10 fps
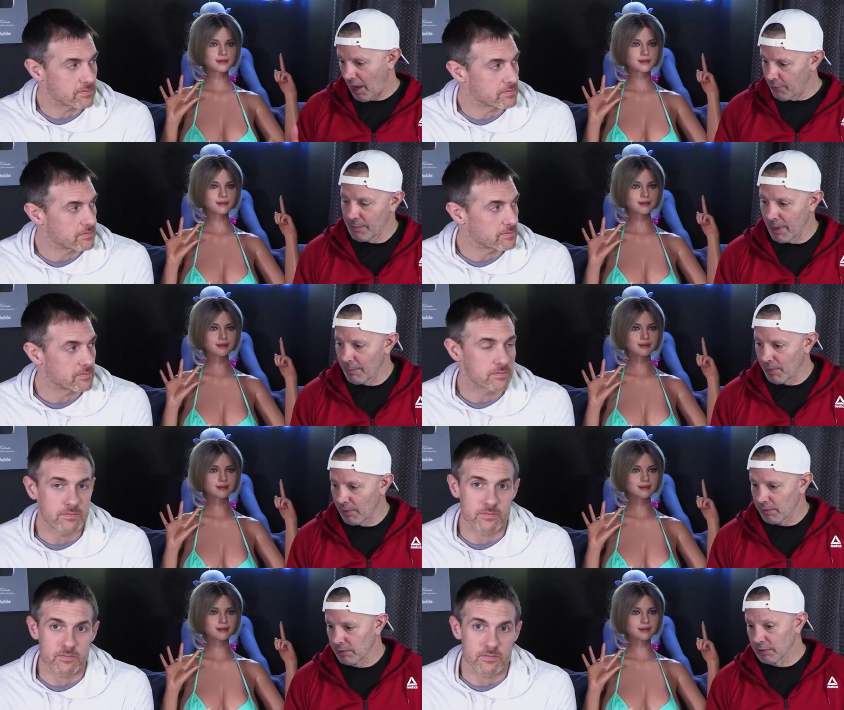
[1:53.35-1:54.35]
Speaker 1: I
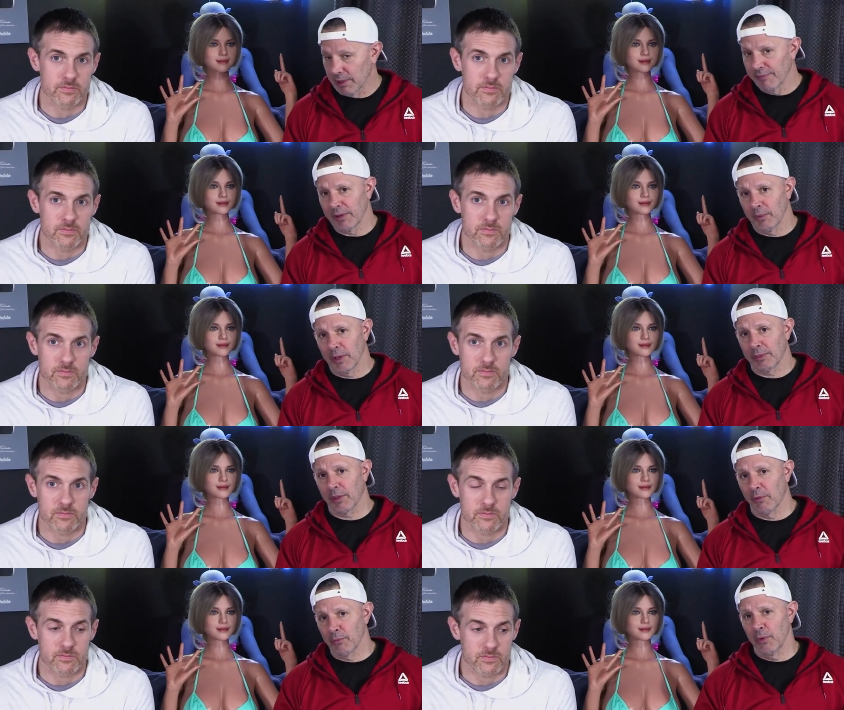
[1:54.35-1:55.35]
remember living with
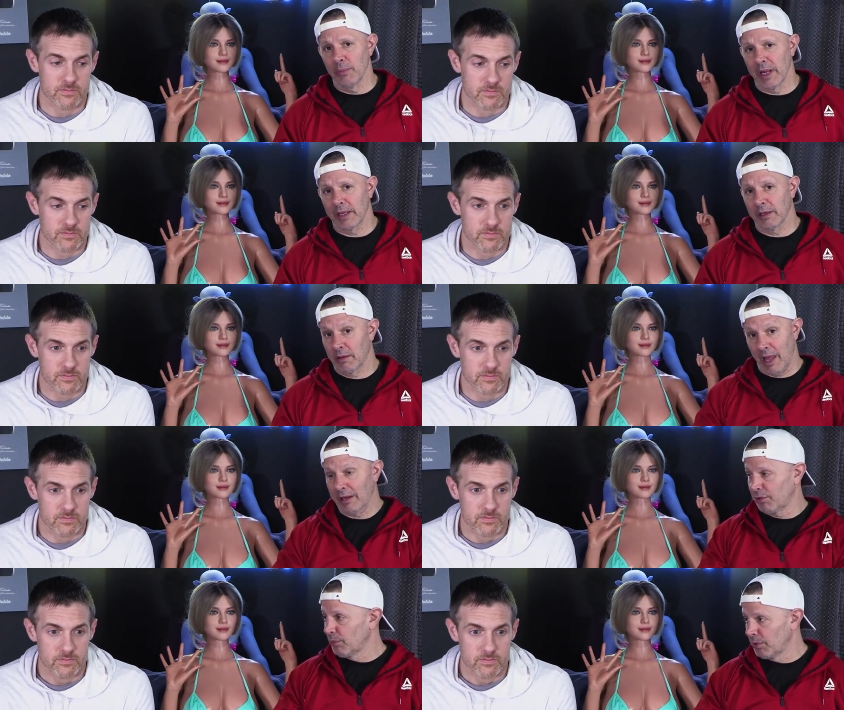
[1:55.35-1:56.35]
a roommate.
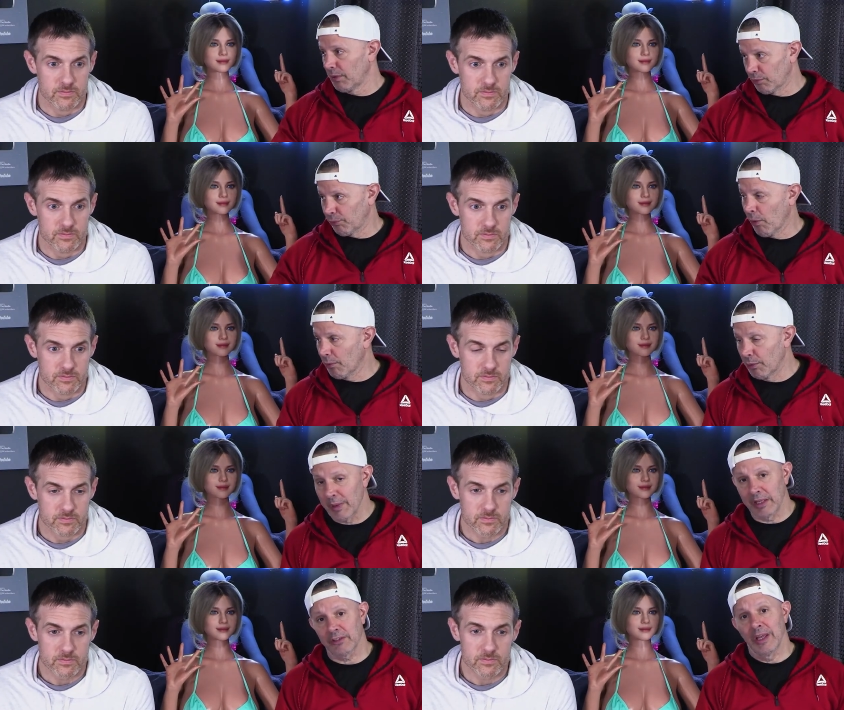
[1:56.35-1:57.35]
Actually, there was four
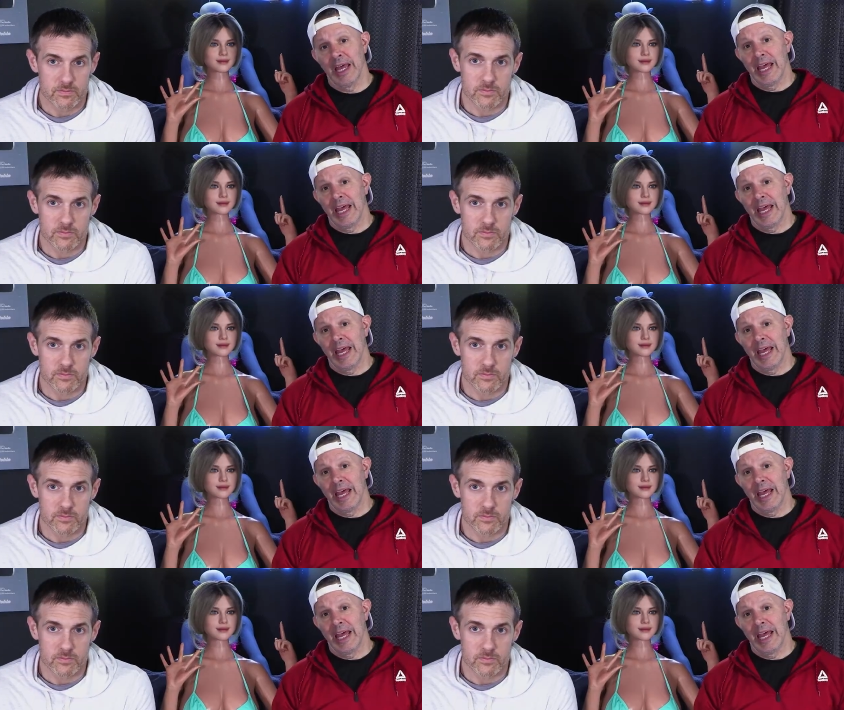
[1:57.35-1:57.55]
roommates,